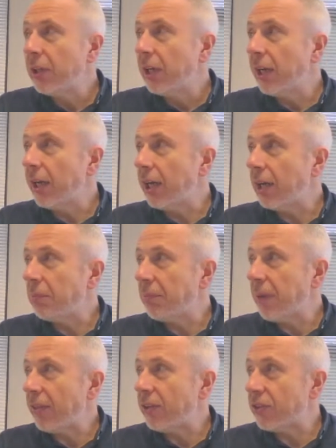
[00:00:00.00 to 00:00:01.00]

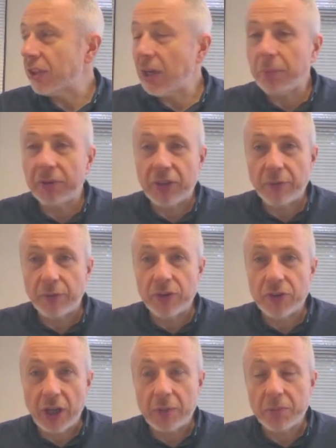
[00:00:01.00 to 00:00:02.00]
And there's a couple of different
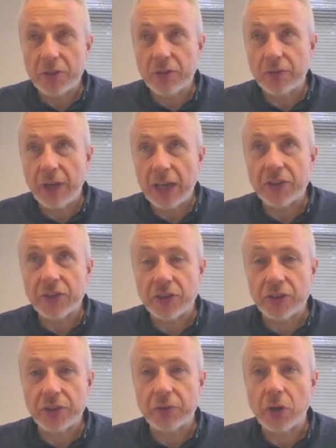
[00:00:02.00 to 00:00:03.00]
types of editors
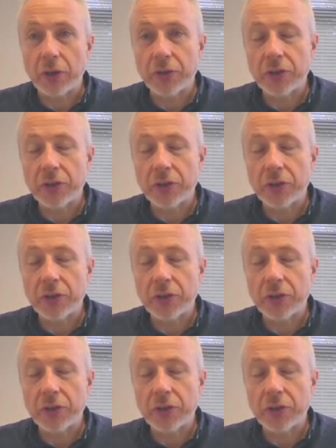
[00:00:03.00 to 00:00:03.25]
you've got